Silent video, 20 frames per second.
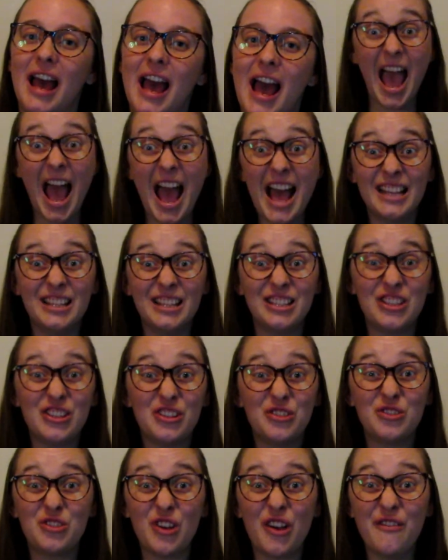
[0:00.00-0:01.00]
And
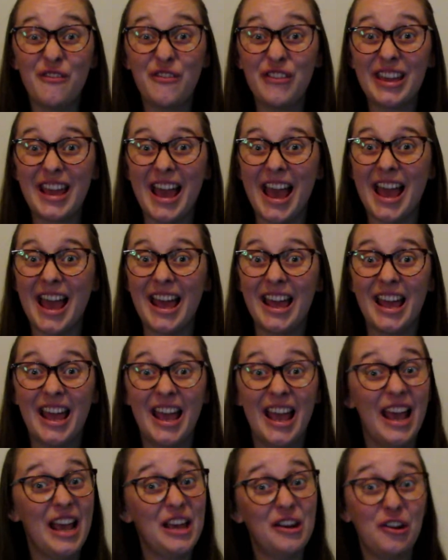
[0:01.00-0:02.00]
don't forget,
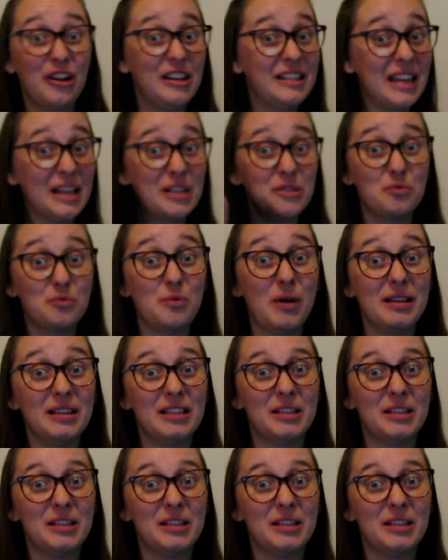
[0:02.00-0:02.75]
it only takes one